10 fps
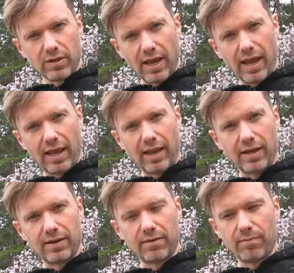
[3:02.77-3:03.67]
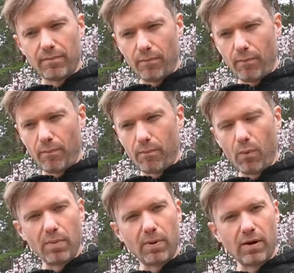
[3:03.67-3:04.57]
and
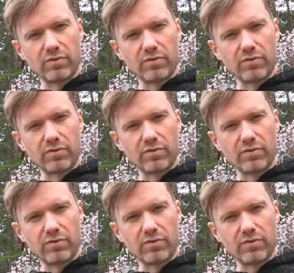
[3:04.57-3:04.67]
one part of